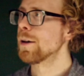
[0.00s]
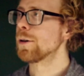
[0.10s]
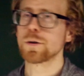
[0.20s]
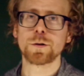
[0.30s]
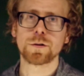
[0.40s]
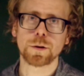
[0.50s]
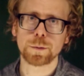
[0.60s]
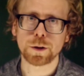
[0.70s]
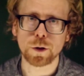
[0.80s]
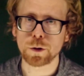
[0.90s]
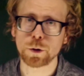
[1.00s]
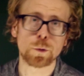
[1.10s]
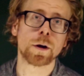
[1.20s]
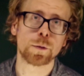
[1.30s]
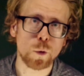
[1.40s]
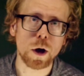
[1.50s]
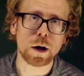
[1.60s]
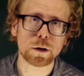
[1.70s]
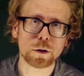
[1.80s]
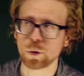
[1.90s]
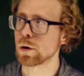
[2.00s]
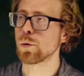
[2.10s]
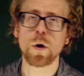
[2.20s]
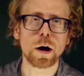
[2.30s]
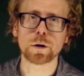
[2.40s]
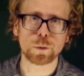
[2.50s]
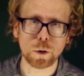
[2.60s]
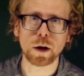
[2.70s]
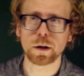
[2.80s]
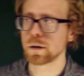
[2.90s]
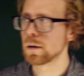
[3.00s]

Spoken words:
You can do something called a run walk or a walk run.